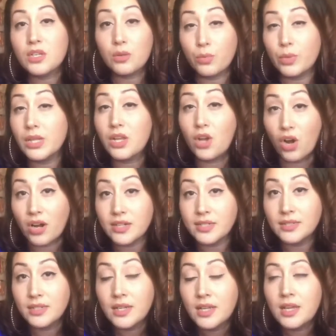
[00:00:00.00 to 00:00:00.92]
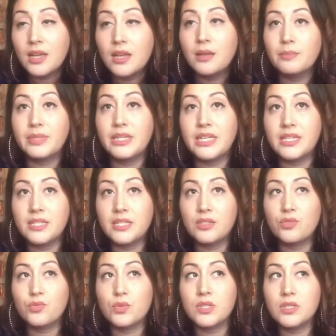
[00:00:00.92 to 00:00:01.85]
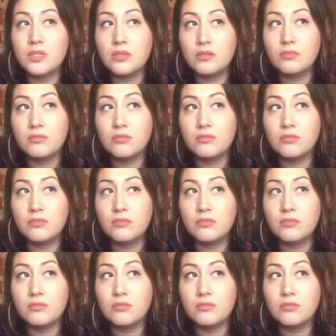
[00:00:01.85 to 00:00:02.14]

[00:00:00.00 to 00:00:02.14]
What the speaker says: really hard because this was